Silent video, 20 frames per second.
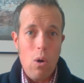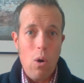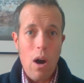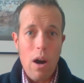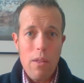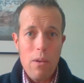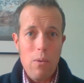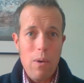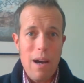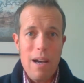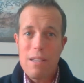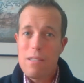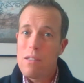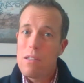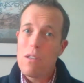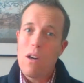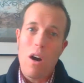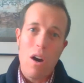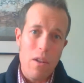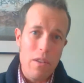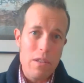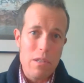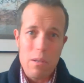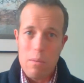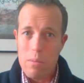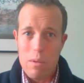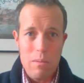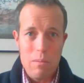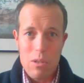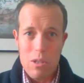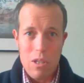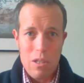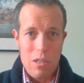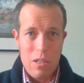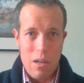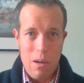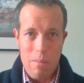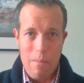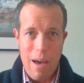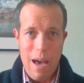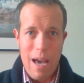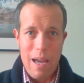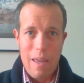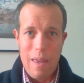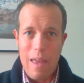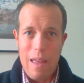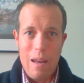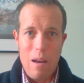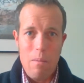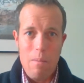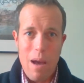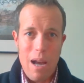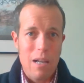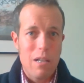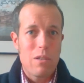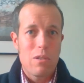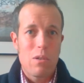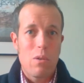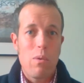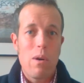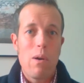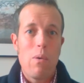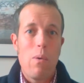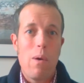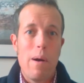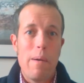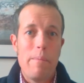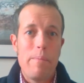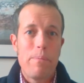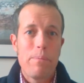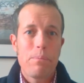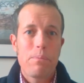Otherwise, all the symptoms just come back, and you're back to square one.